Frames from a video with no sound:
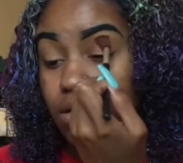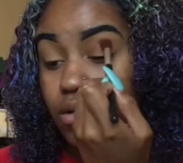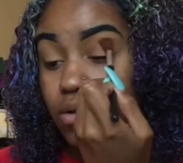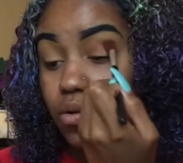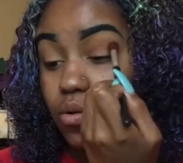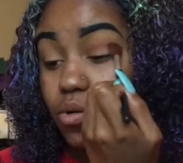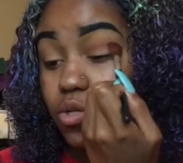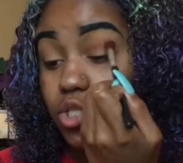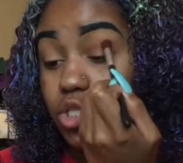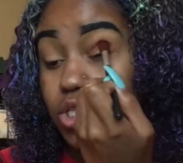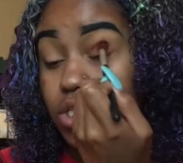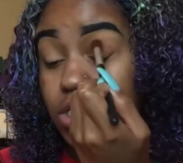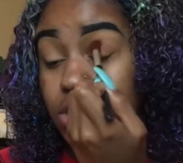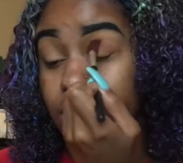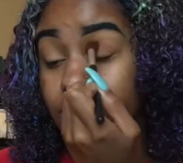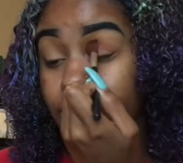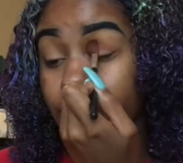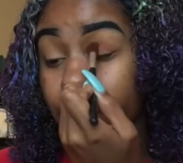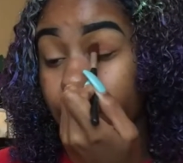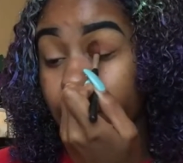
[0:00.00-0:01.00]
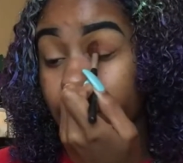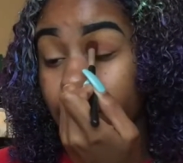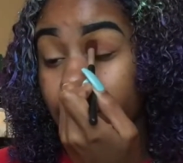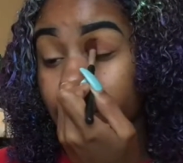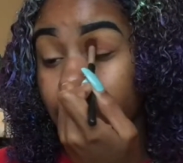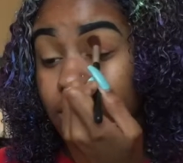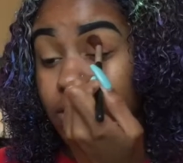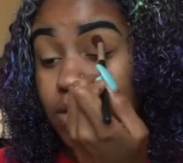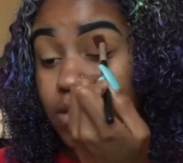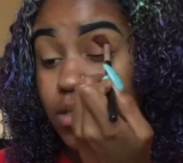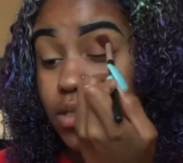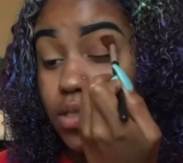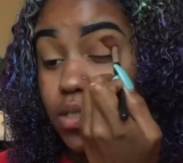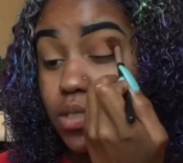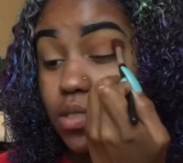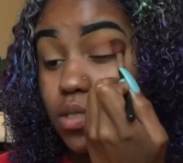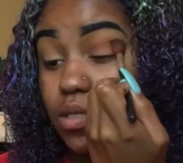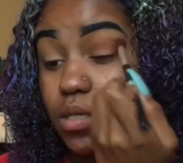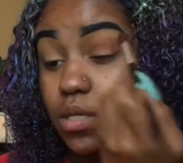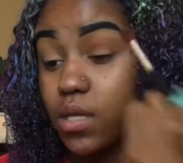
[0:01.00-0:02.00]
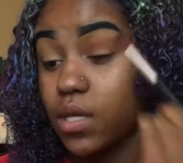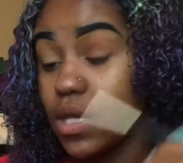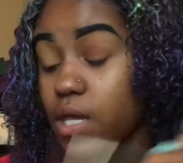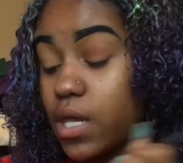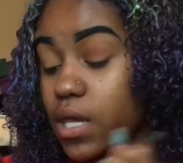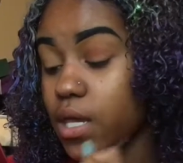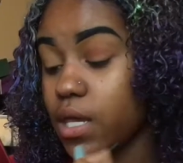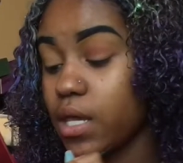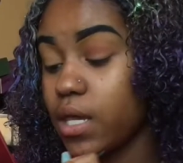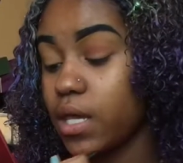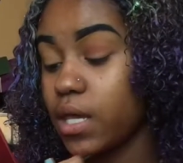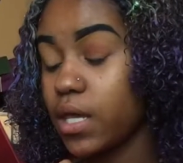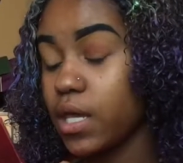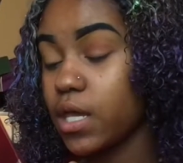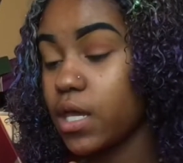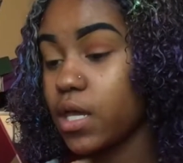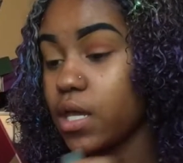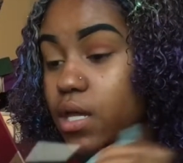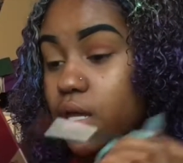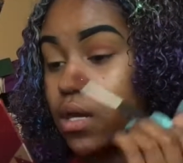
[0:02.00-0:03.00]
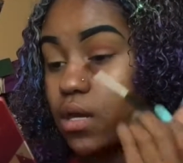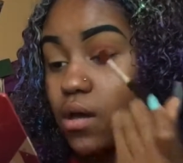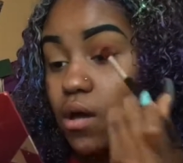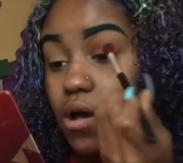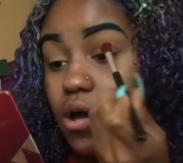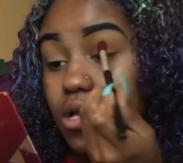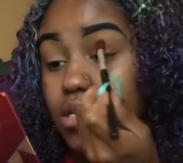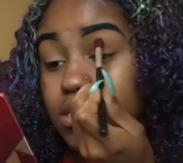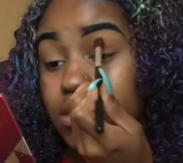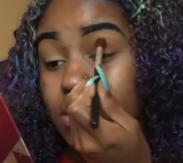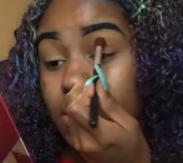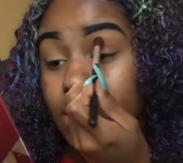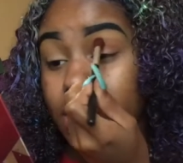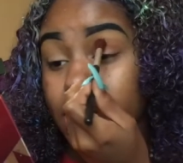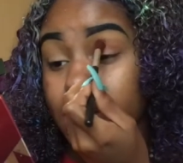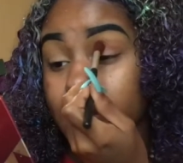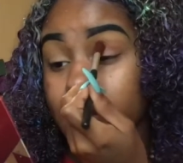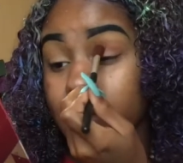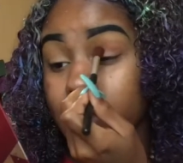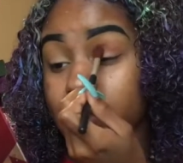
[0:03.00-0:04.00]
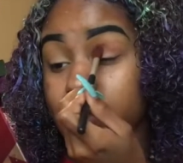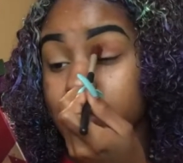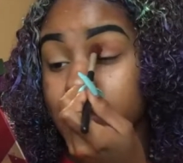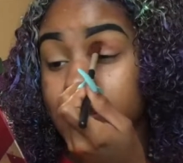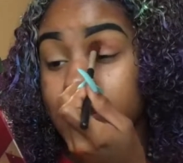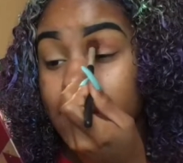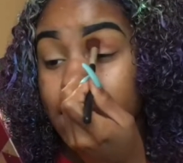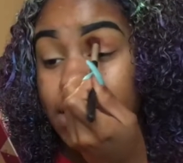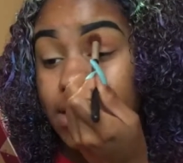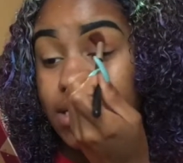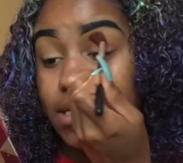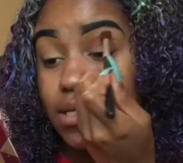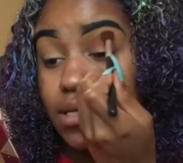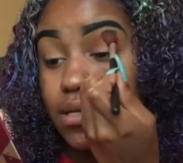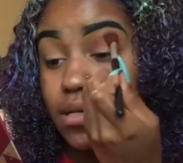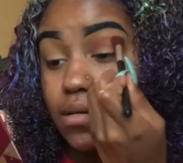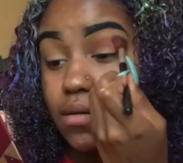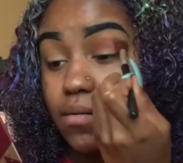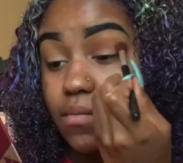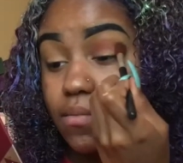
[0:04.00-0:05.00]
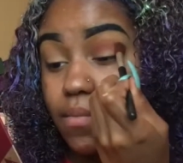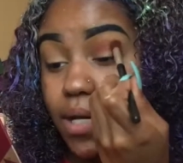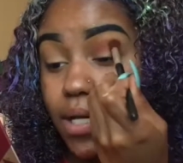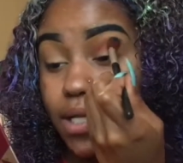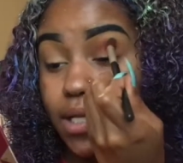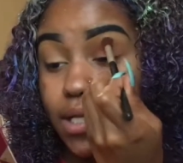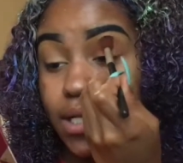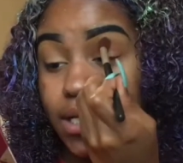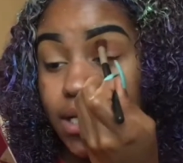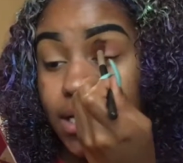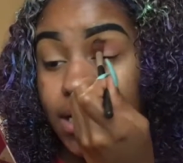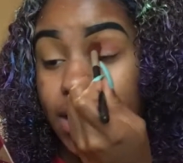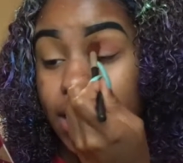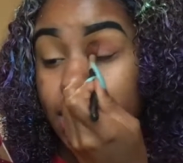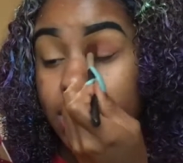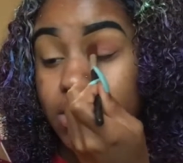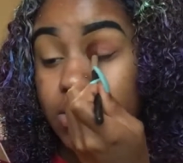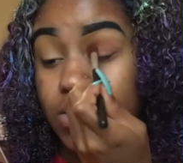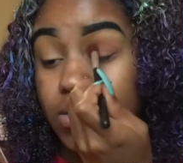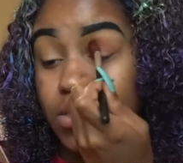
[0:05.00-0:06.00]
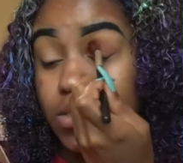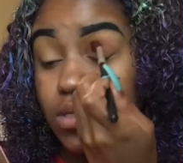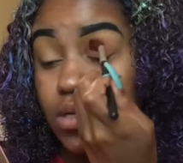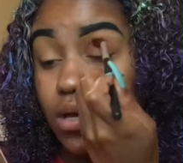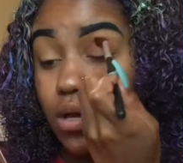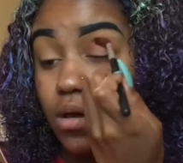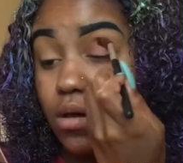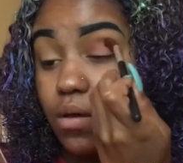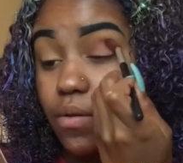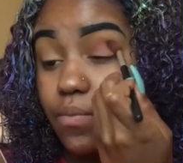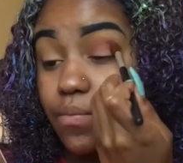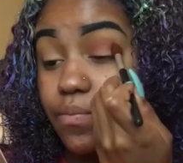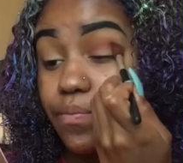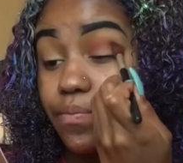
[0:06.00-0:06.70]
oranges and browns. And also I did not set my lid, as you saw.